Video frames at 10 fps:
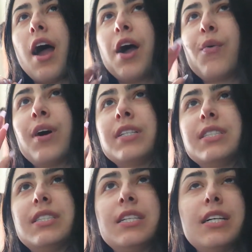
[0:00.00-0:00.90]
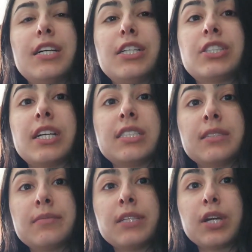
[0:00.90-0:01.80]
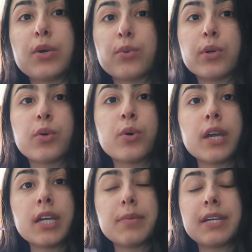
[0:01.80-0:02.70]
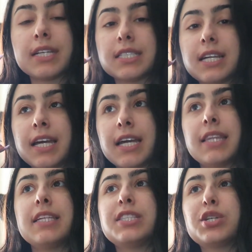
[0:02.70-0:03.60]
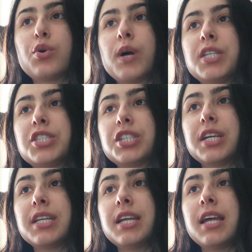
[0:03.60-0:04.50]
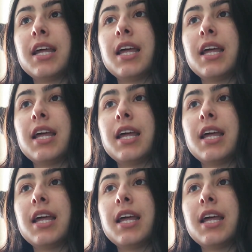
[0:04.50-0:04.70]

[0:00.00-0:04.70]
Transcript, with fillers: I want to address something real quick because I get this questioned